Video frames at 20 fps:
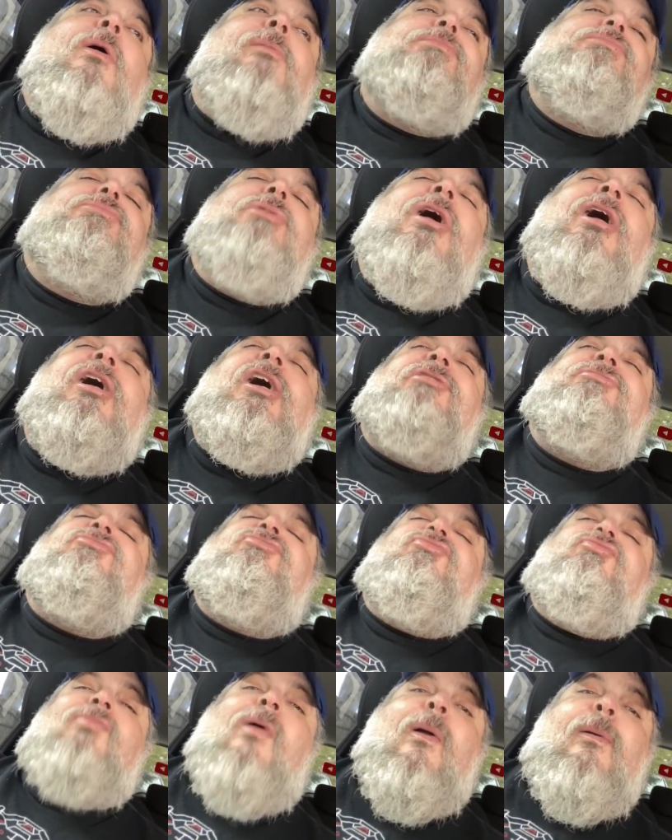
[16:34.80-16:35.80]
Man,
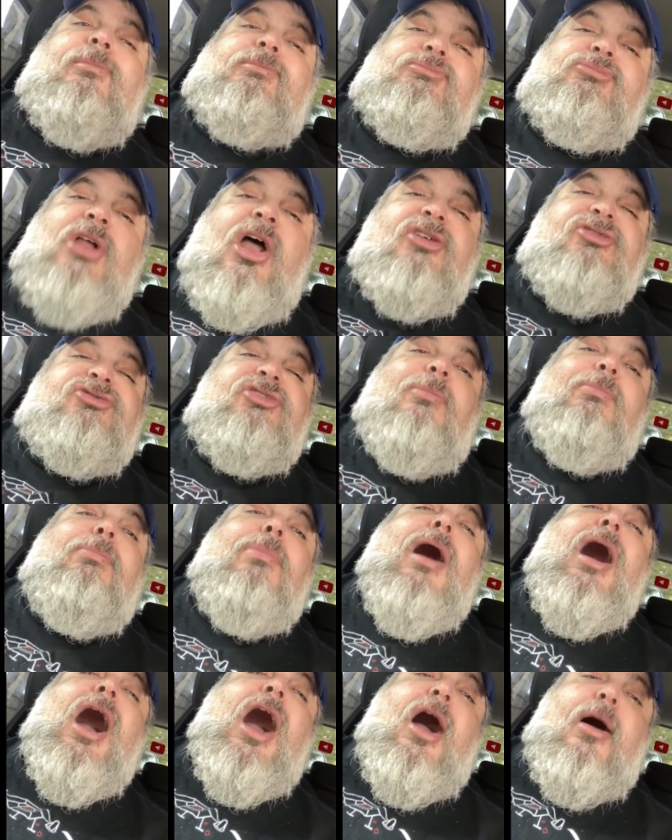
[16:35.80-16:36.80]
that's the
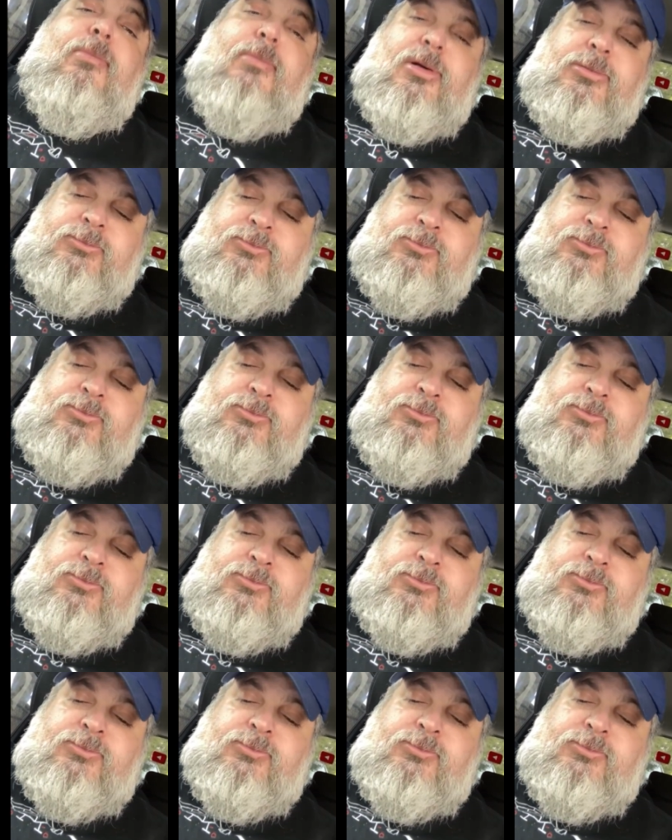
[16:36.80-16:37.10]
bomb.